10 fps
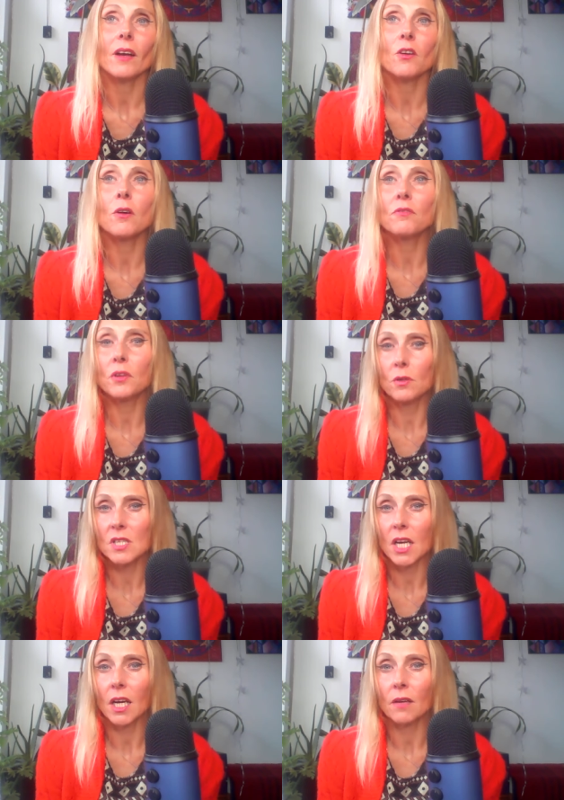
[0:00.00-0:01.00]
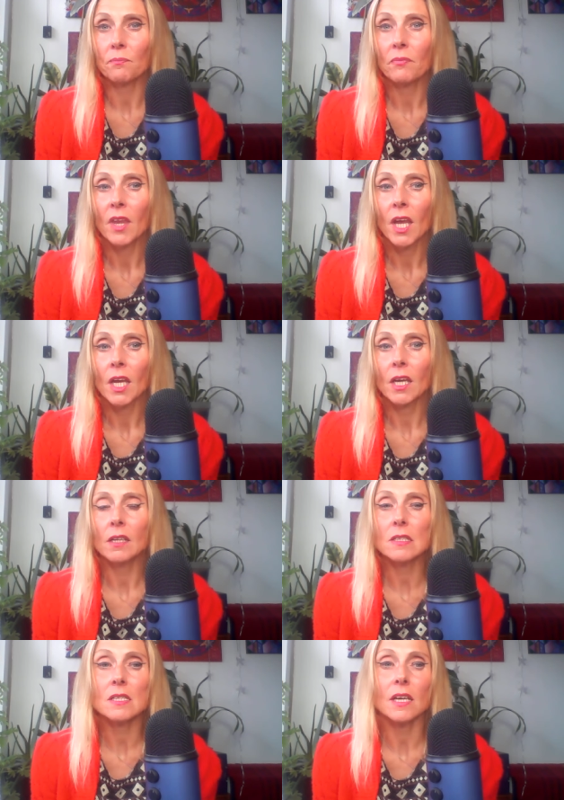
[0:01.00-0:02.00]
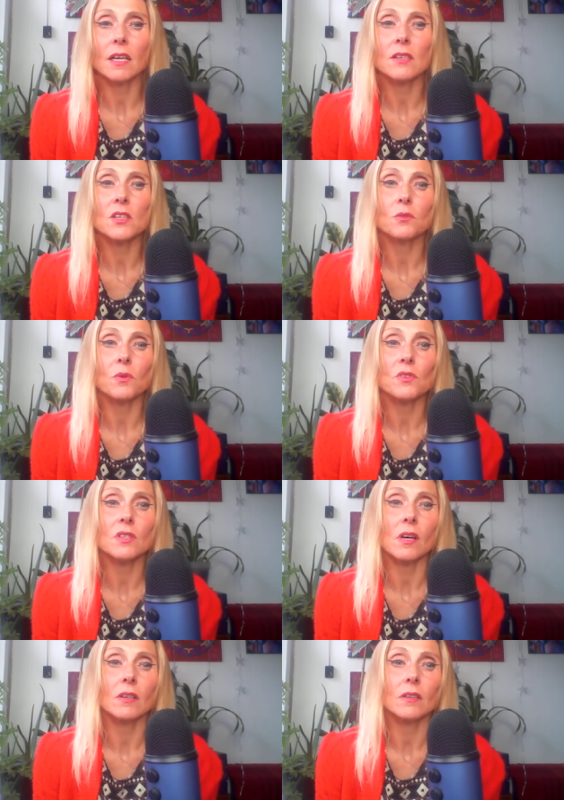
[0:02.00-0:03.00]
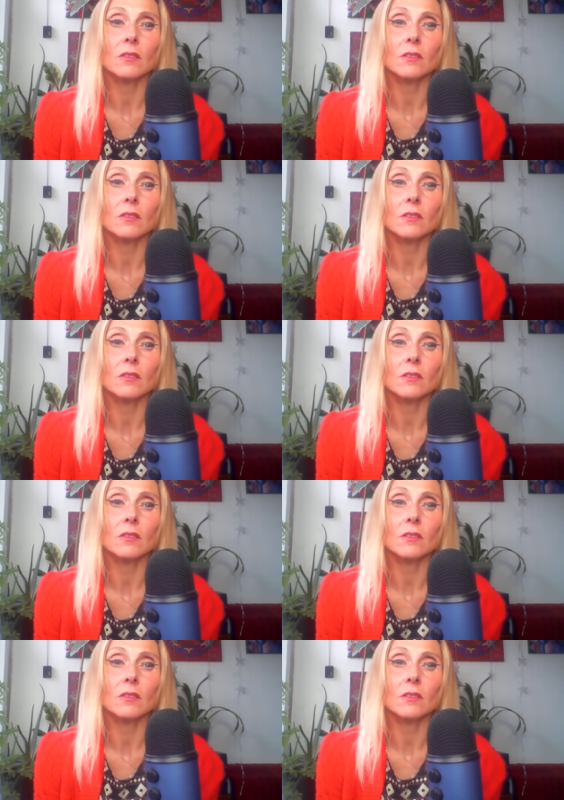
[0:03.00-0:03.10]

confusing. In a sense, it was uh,